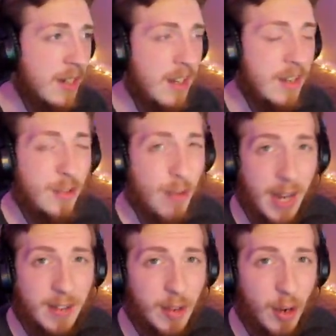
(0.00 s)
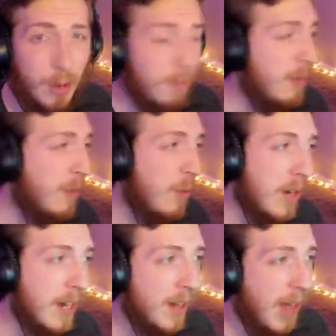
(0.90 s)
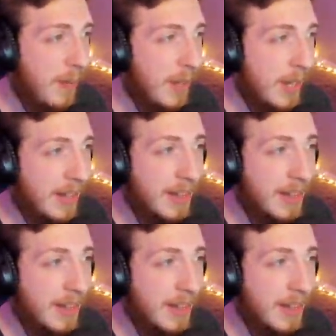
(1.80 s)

2 days ago, the